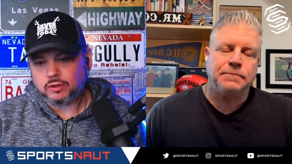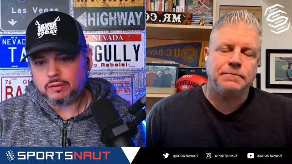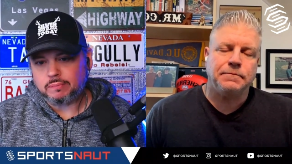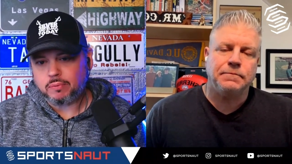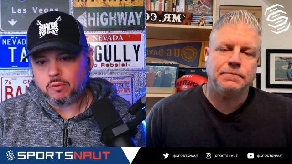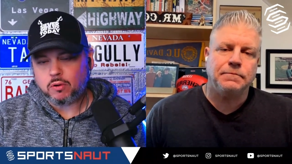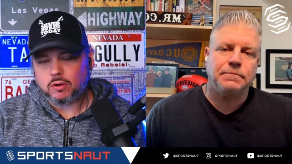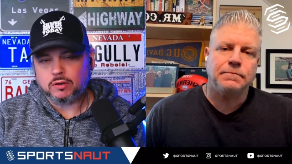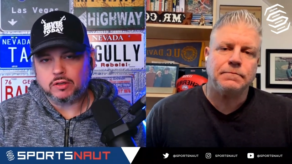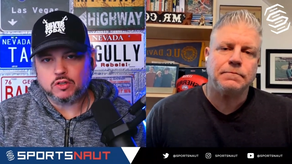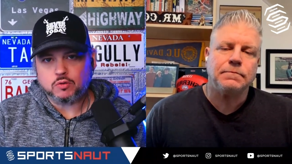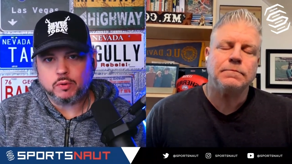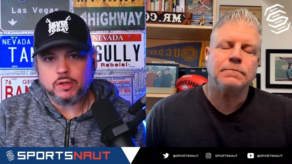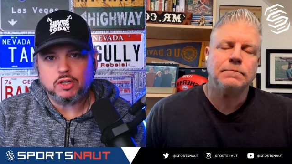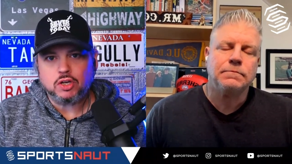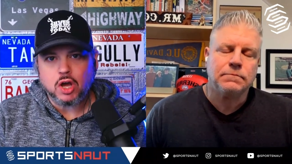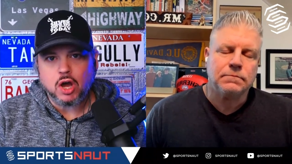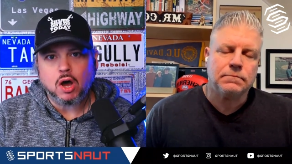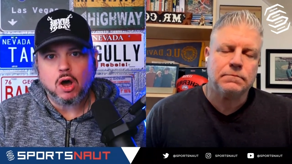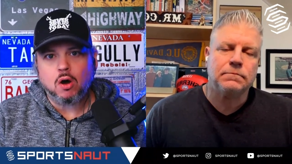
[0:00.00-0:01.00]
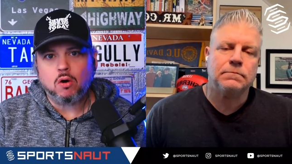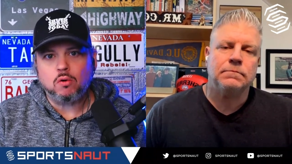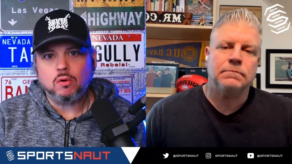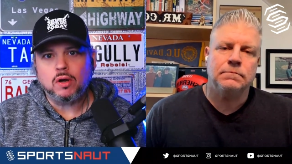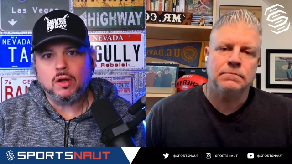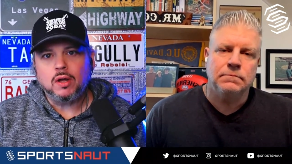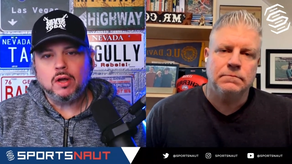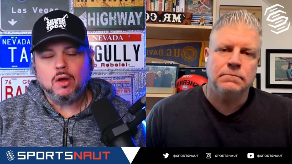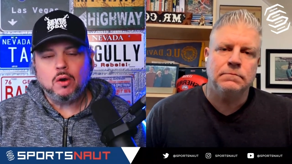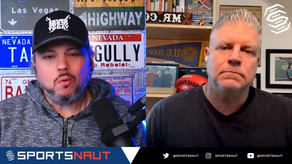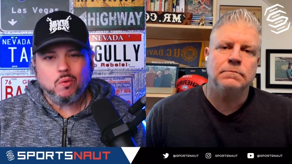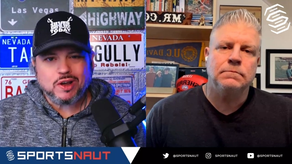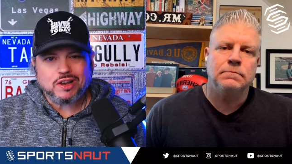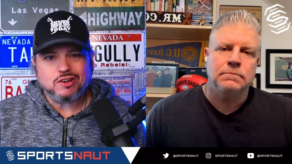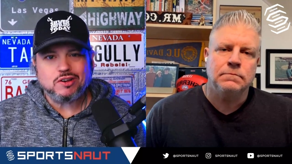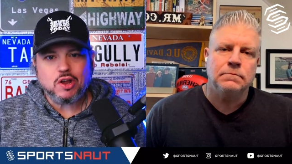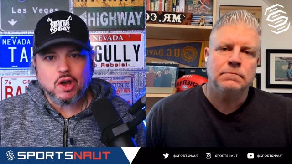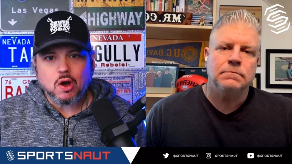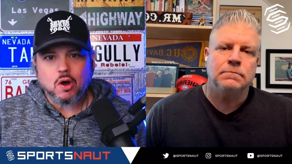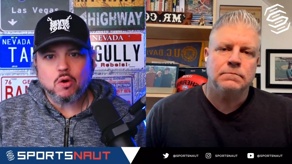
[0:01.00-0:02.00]
Speaker 1: important, because we know
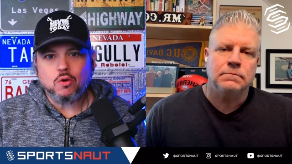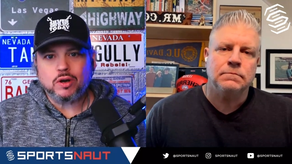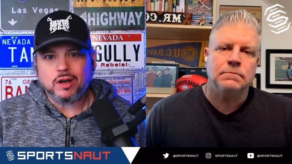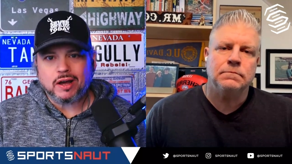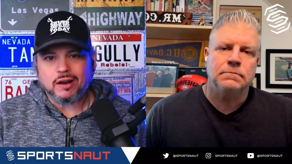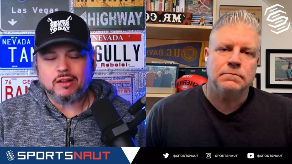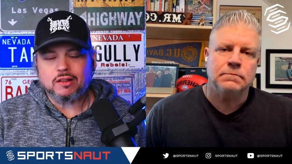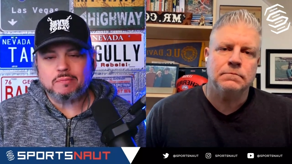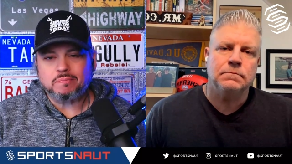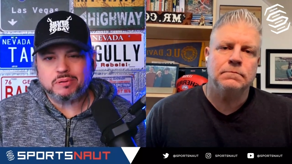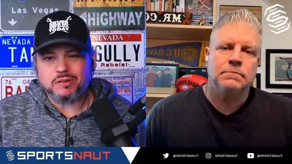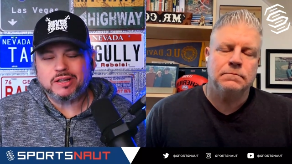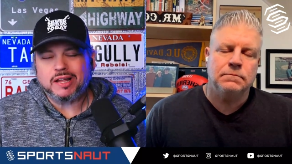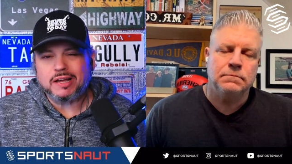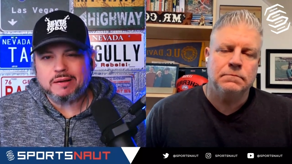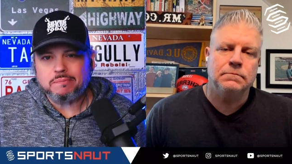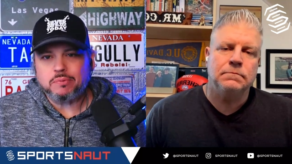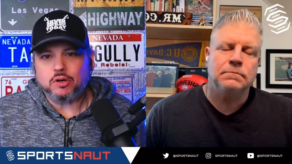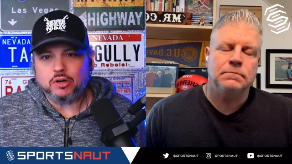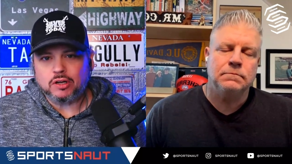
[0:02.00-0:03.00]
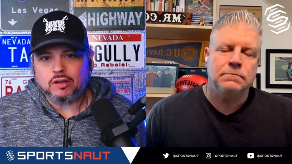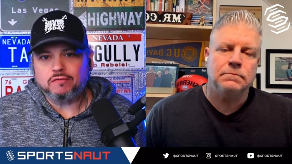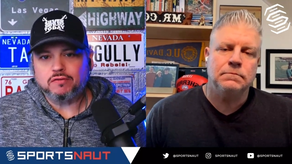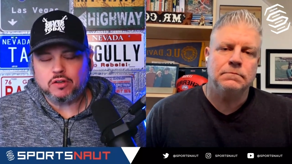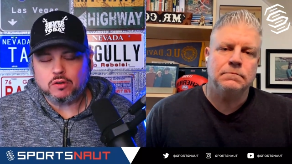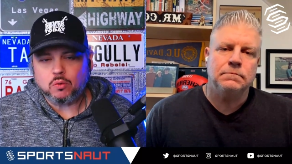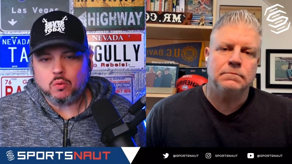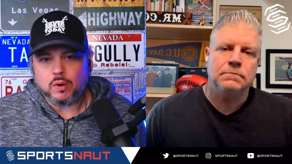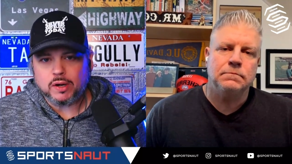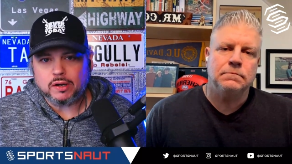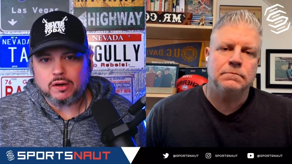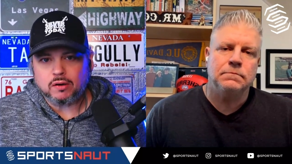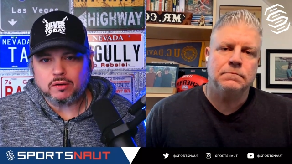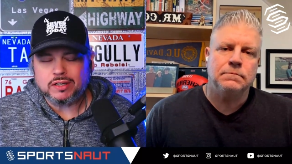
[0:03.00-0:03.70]
kind of the playbook, if you will.